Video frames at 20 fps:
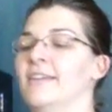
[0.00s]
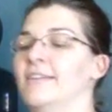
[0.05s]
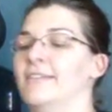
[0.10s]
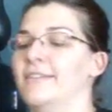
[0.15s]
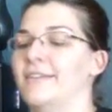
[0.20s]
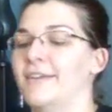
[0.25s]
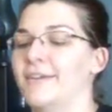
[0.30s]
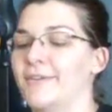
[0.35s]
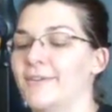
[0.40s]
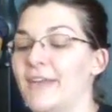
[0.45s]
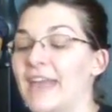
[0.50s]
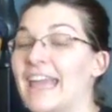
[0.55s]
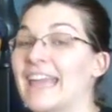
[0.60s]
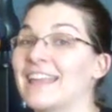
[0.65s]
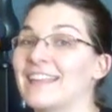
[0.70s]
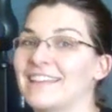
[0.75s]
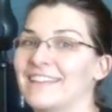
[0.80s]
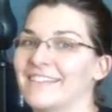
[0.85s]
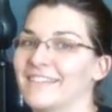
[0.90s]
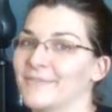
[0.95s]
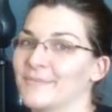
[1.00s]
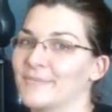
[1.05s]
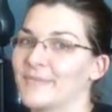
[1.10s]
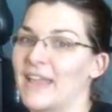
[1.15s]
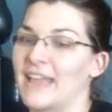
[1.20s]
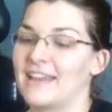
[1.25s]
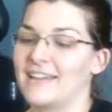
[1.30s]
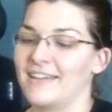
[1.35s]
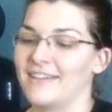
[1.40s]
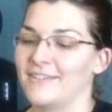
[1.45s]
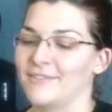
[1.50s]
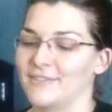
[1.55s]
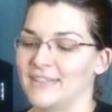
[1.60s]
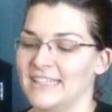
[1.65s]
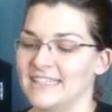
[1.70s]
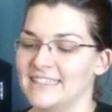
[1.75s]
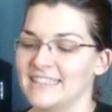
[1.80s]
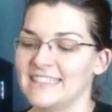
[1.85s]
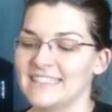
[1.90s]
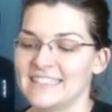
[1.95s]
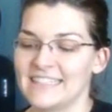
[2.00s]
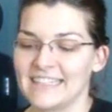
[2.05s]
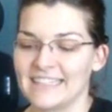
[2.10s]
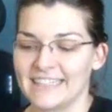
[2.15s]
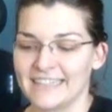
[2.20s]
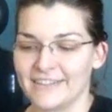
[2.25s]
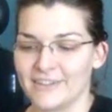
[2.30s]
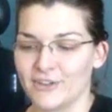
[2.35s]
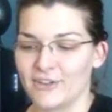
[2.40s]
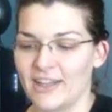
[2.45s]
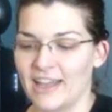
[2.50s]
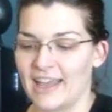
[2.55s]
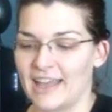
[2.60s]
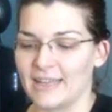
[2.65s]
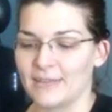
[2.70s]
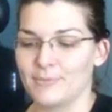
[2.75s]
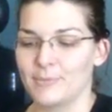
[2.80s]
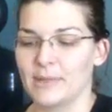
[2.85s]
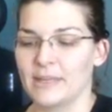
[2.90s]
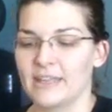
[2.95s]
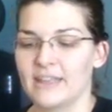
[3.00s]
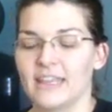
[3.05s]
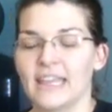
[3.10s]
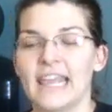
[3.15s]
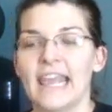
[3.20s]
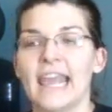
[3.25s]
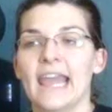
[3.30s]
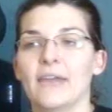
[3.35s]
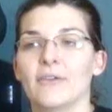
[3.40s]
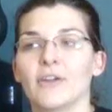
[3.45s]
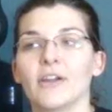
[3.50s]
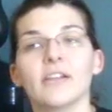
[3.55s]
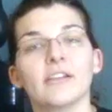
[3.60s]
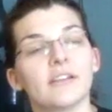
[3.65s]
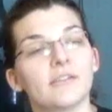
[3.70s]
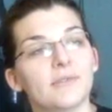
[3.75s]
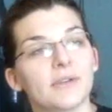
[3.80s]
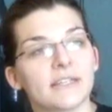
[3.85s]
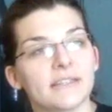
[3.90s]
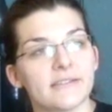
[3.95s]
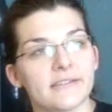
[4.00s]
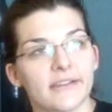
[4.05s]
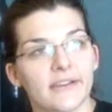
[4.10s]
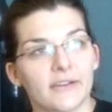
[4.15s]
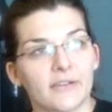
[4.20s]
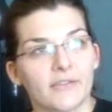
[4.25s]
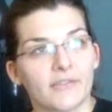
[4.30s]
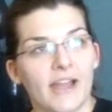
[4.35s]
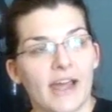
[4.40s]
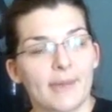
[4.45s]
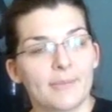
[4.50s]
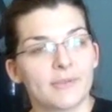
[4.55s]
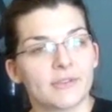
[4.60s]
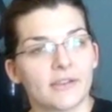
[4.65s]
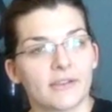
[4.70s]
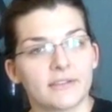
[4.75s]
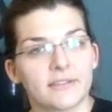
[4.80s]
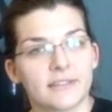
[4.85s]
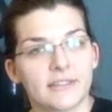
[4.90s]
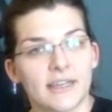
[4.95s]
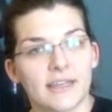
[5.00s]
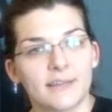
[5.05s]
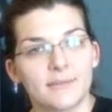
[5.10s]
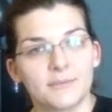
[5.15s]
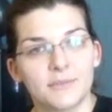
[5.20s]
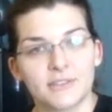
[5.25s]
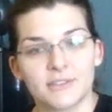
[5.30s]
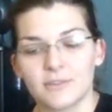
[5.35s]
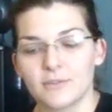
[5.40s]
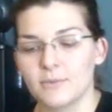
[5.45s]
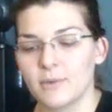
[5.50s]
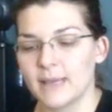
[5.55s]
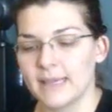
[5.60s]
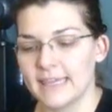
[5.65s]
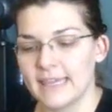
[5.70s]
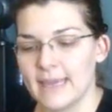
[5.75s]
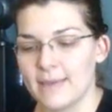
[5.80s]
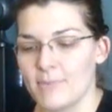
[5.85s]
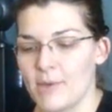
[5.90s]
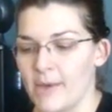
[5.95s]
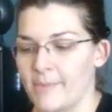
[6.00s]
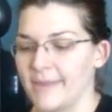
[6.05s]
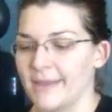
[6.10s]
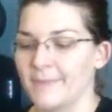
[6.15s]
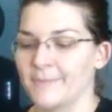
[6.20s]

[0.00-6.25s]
So, and I know, it's a silly little hat, but Roland wears ear flaps all the time, so why can't mommy?